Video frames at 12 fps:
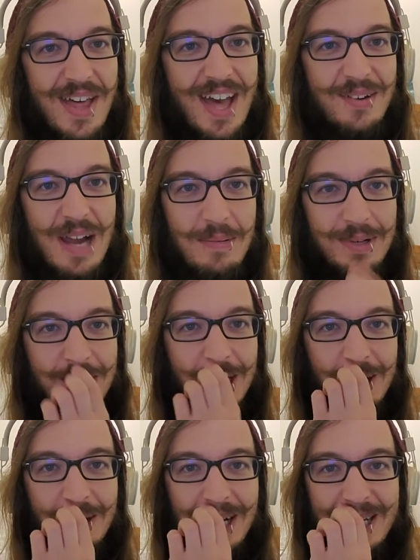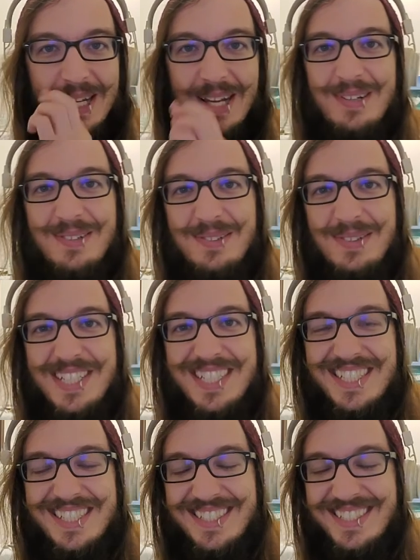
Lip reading: that rabbit trail right now. We should...